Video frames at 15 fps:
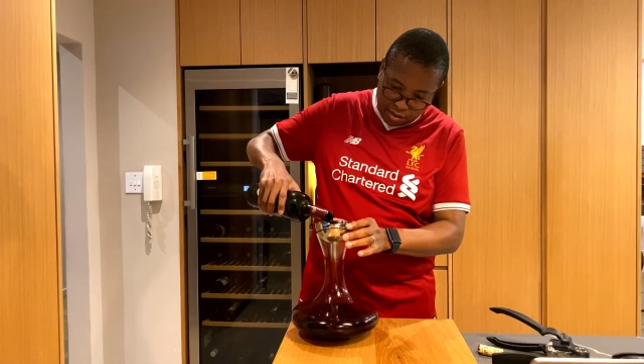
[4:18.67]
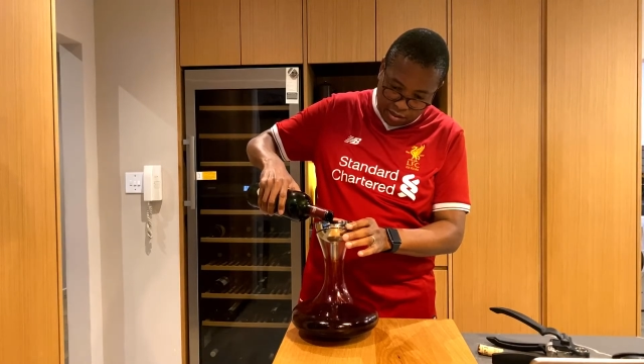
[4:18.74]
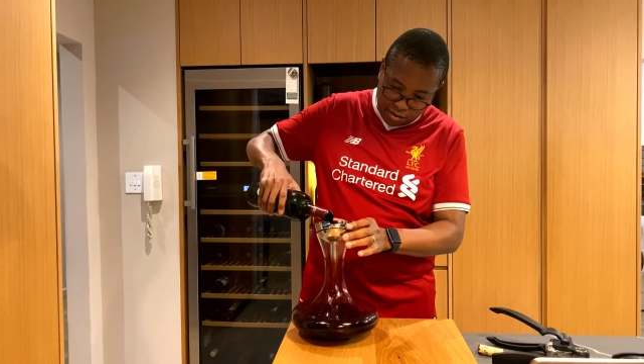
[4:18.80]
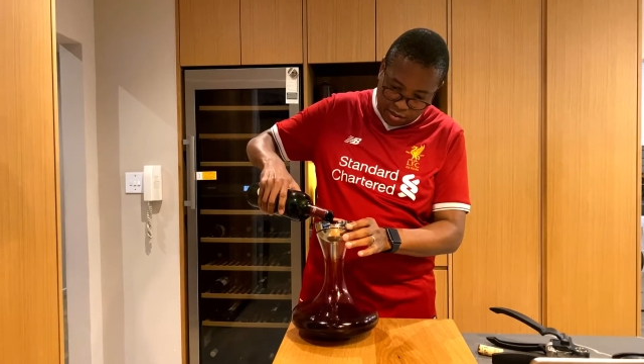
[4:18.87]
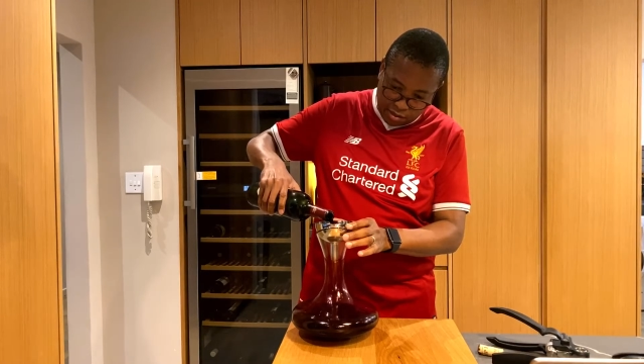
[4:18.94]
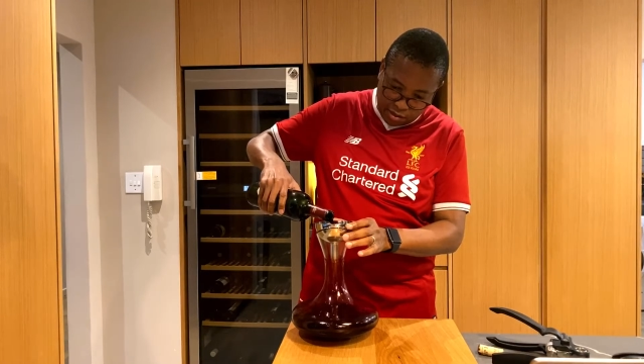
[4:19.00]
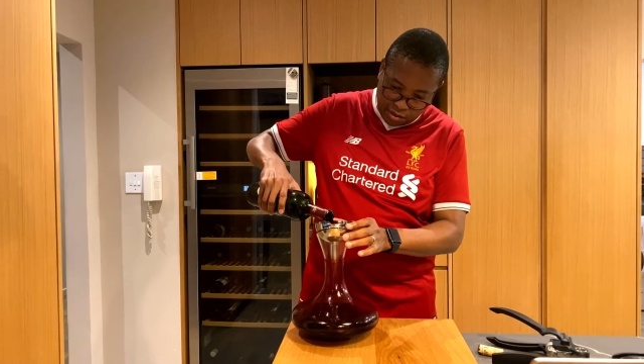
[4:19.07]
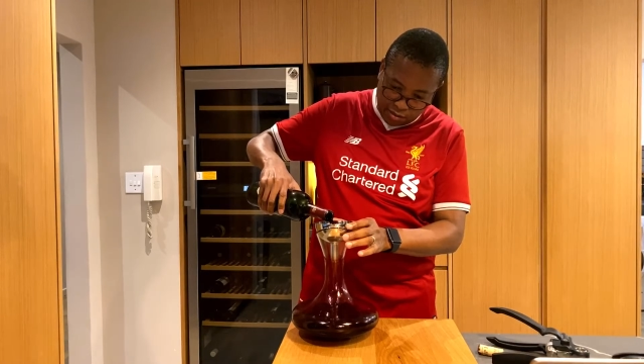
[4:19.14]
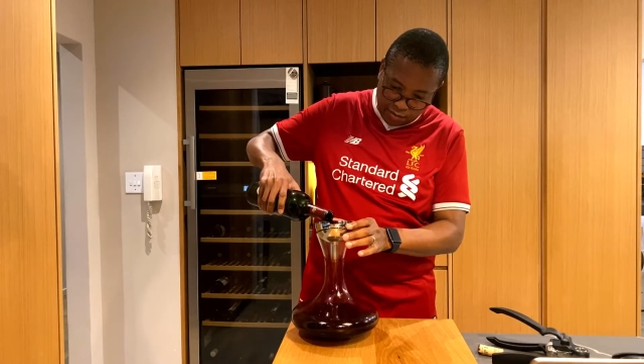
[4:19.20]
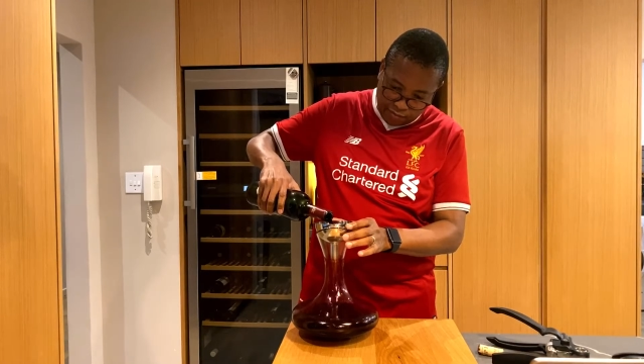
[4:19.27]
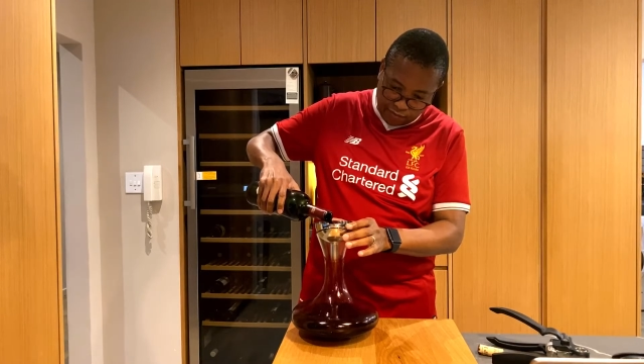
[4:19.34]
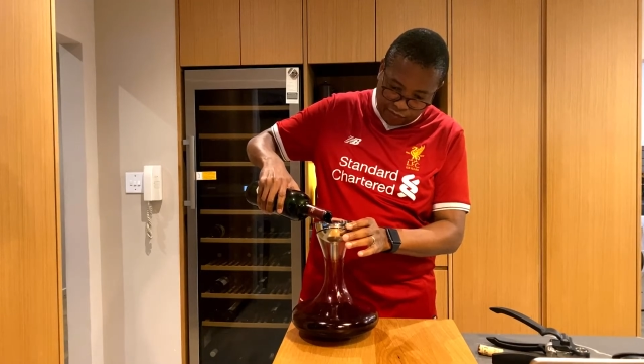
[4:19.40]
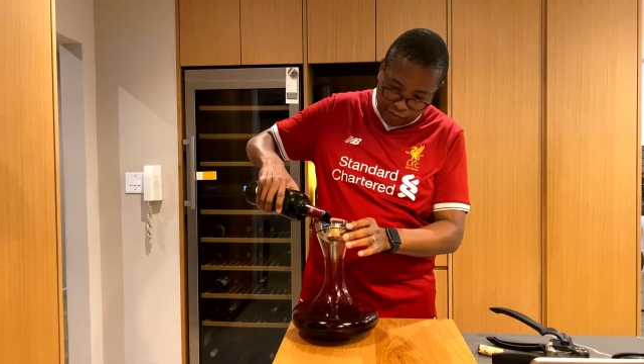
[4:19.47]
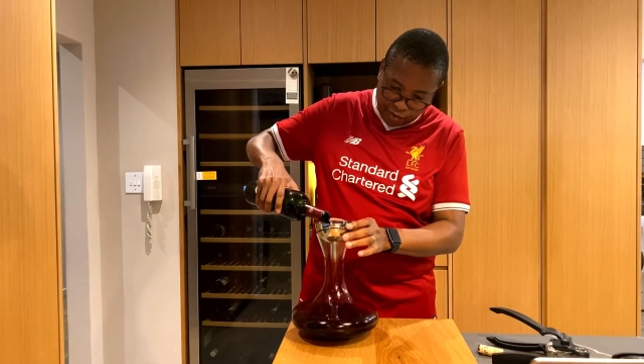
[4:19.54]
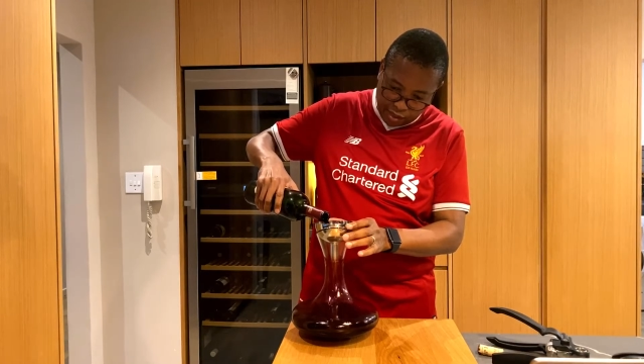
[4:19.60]
and
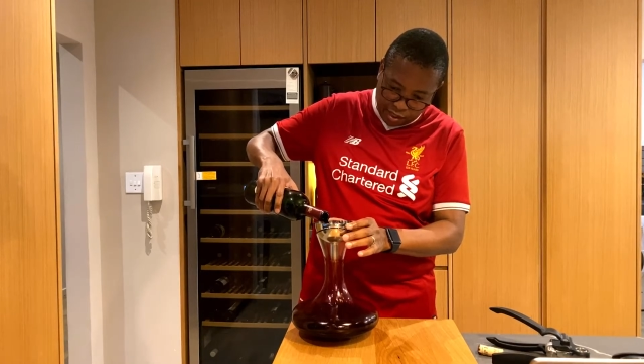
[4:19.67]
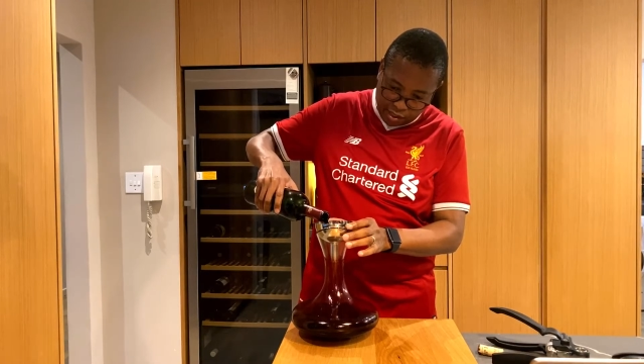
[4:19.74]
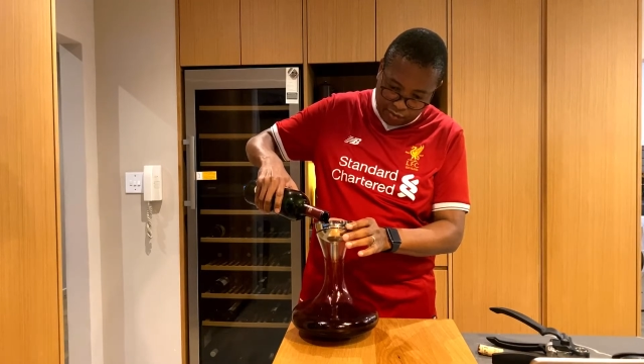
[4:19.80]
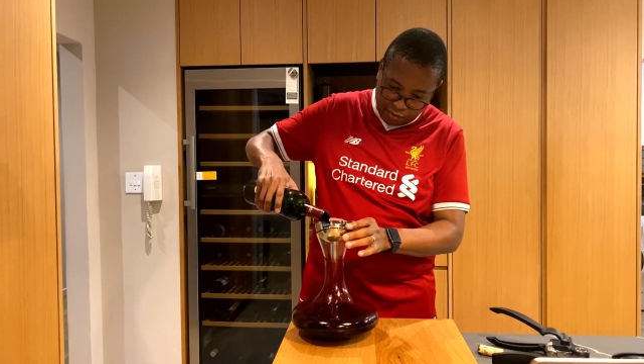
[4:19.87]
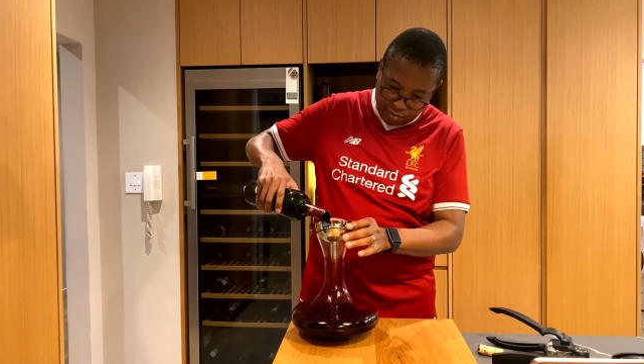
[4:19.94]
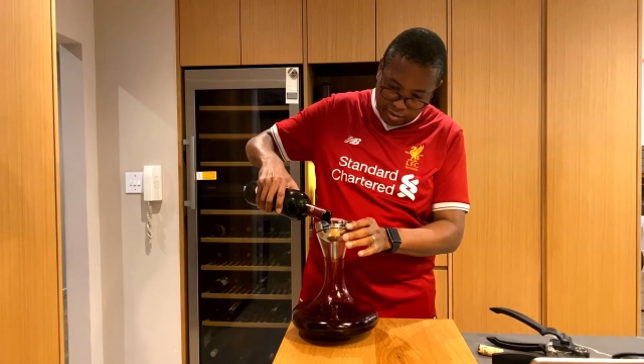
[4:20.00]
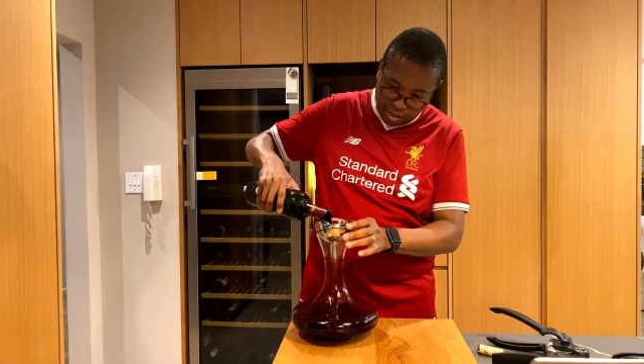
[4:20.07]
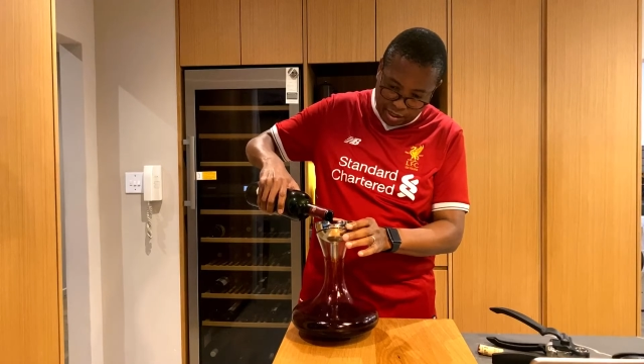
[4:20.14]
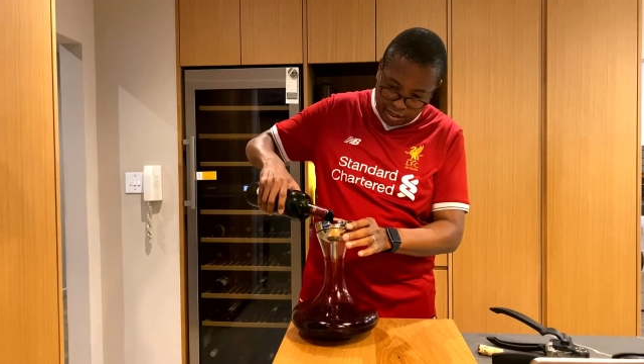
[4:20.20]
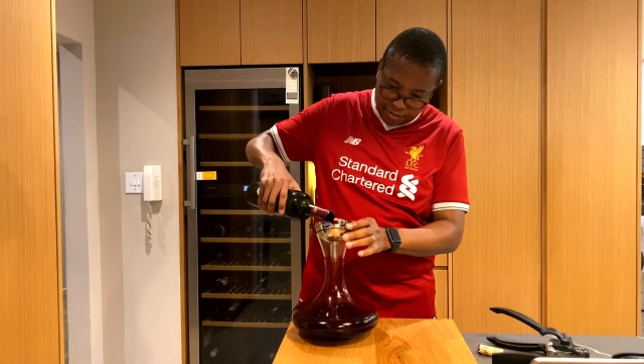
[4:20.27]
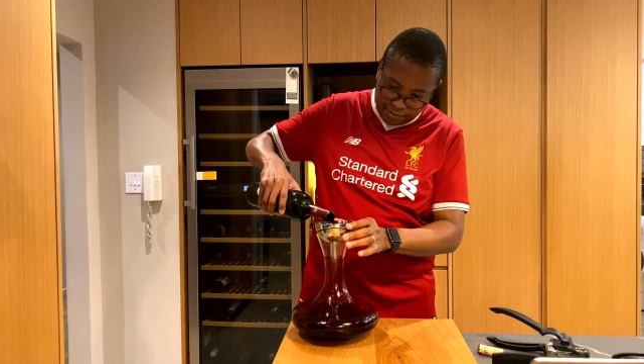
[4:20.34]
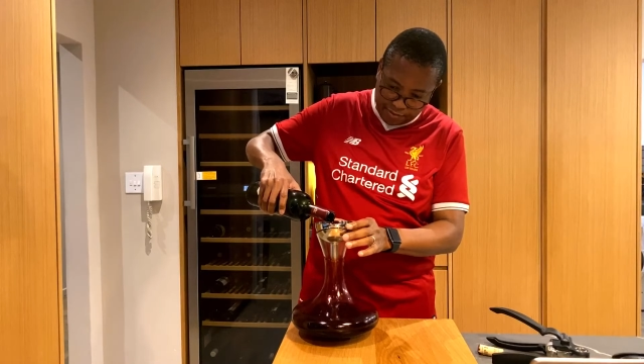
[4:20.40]
that's from here.